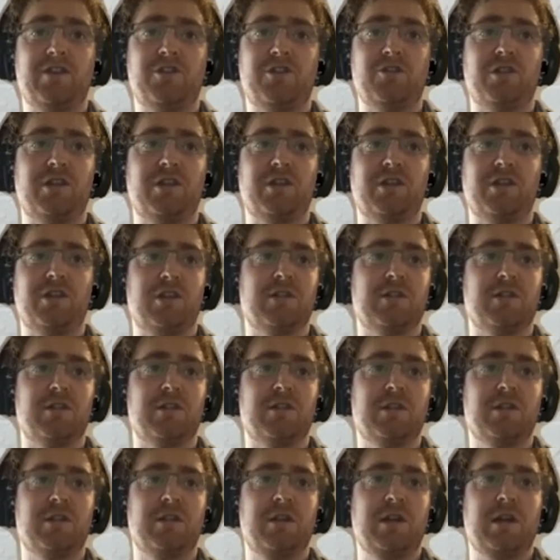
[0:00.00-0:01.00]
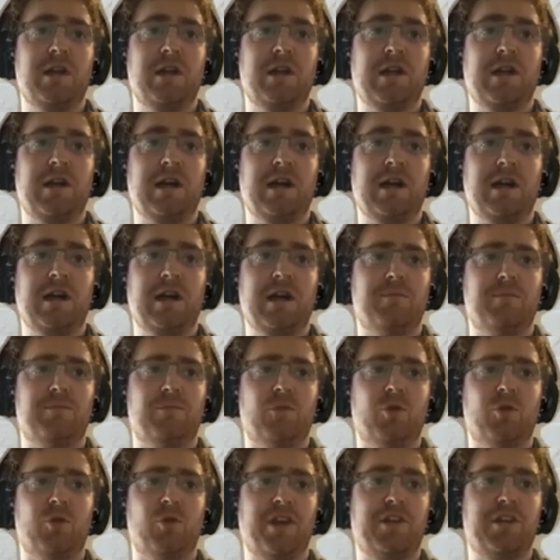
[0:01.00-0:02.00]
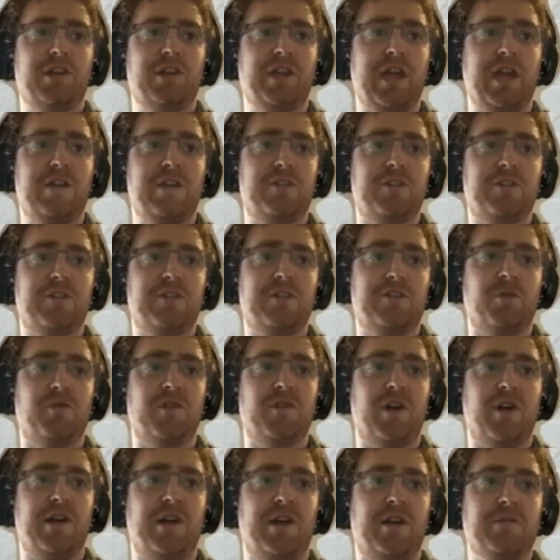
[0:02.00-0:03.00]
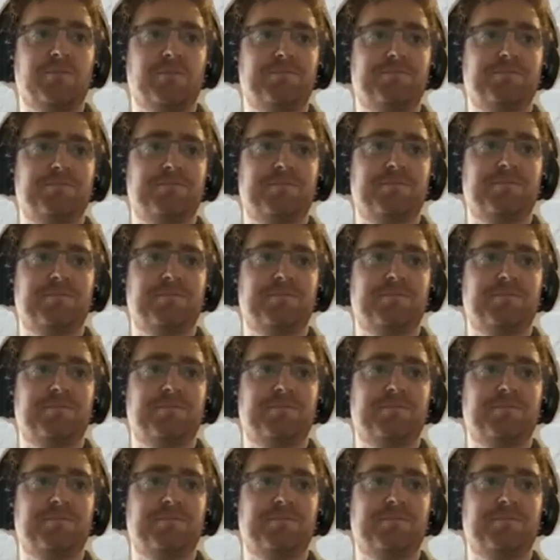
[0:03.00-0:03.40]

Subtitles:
you can authenticate to the provider.